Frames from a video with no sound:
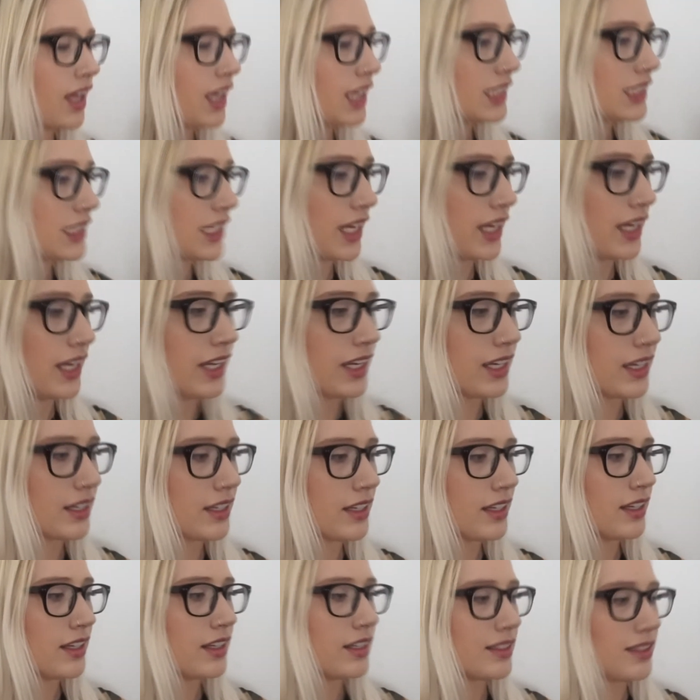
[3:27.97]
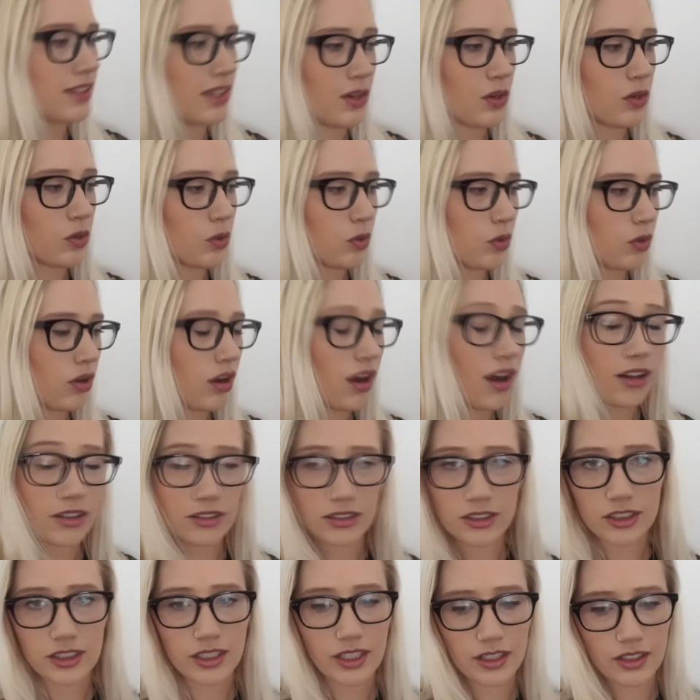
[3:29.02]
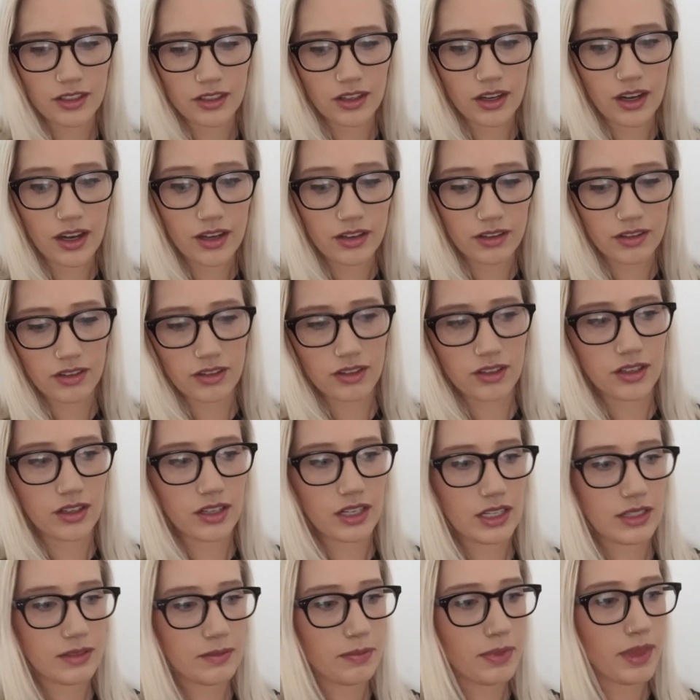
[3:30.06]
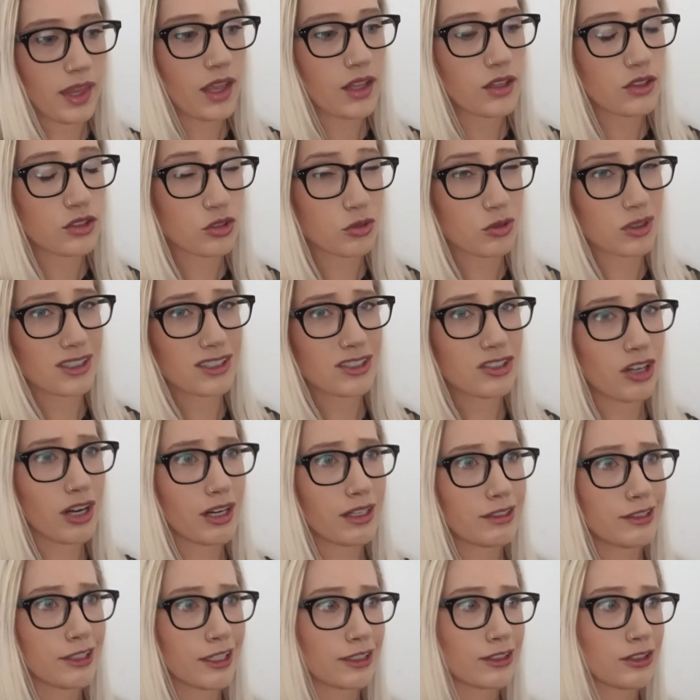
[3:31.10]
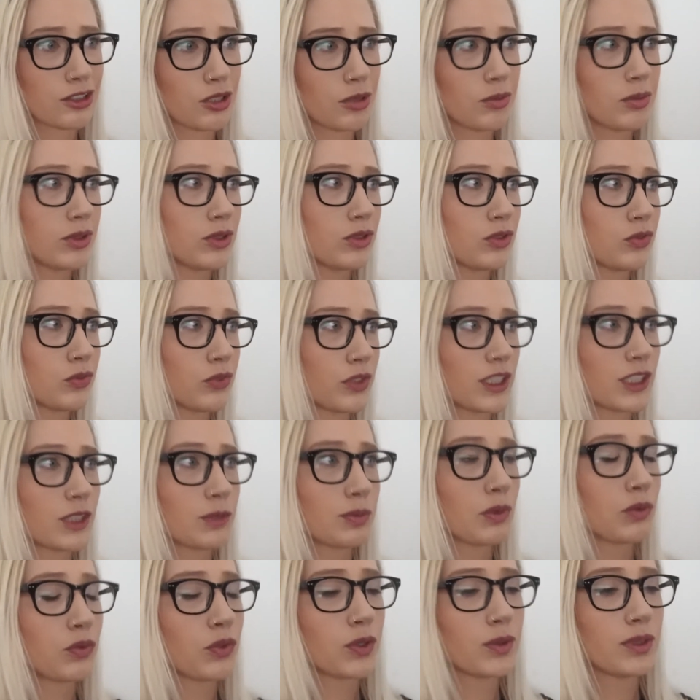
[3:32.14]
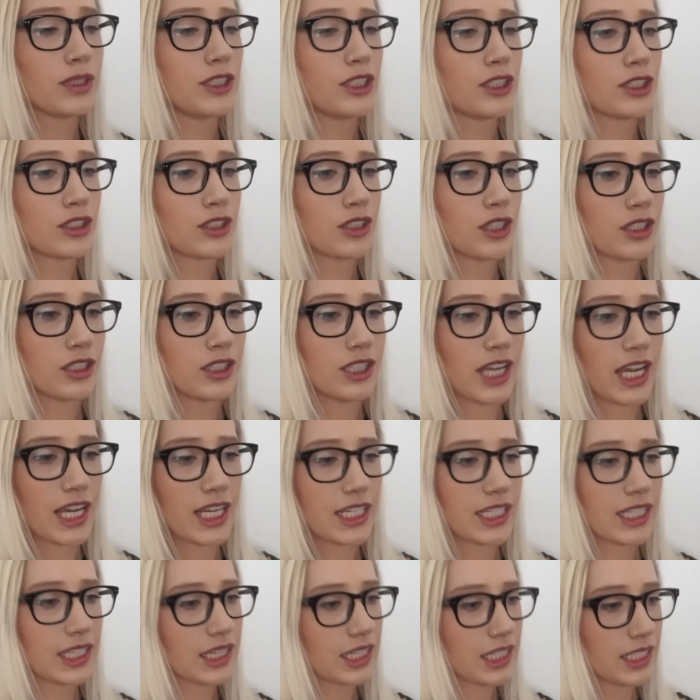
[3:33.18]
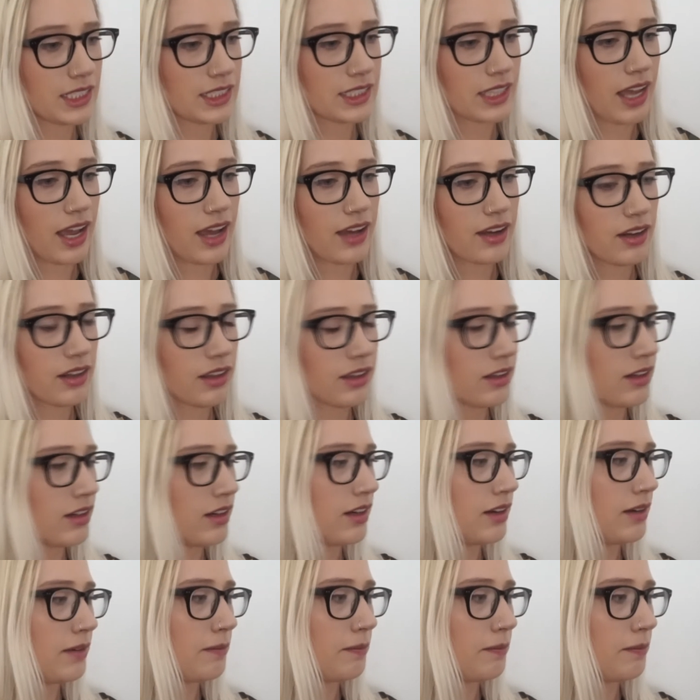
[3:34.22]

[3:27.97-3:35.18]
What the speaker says: take the whole alternator out of the car. So we're gonna try and check terminals first before we just start yanking things out of the car.